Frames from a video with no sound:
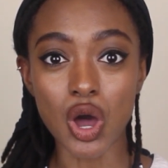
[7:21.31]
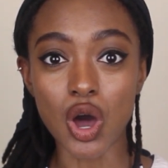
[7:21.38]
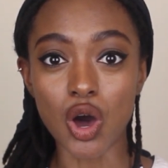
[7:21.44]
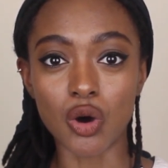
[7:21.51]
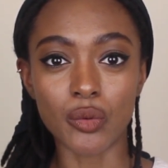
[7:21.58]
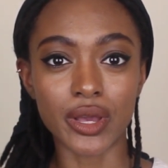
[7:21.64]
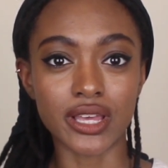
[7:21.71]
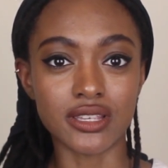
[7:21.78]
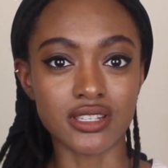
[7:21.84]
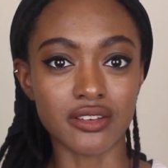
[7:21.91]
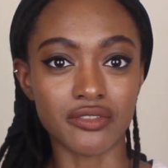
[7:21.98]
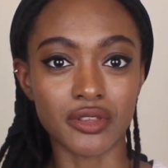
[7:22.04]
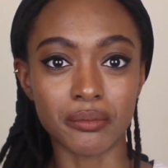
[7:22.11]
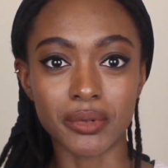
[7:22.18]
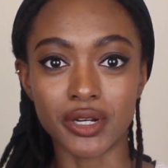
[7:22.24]
always
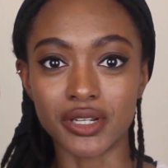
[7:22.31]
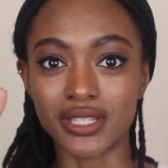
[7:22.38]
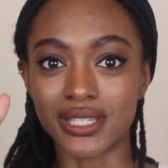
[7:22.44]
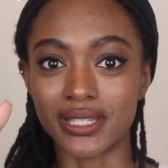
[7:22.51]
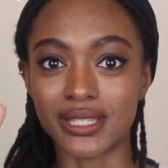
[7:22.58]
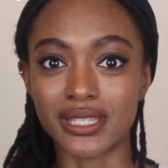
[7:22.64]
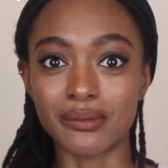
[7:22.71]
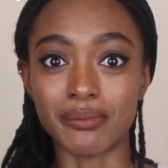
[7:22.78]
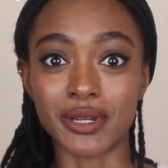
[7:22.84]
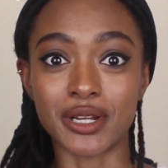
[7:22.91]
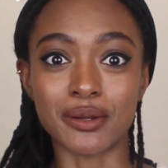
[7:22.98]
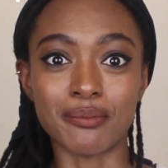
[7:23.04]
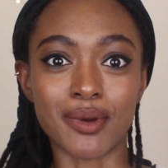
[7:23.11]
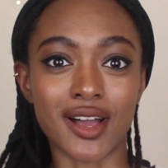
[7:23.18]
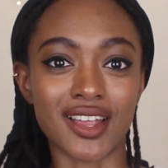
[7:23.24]
of the person's
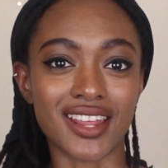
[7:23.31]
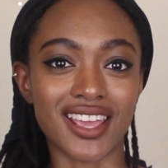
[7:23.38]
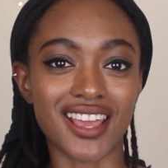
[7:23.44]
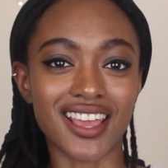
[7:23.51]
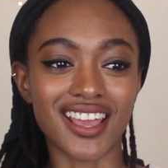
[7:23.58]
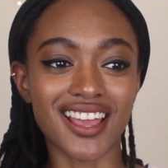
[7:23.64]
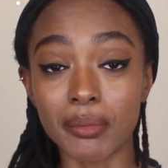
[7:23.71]
spirit body.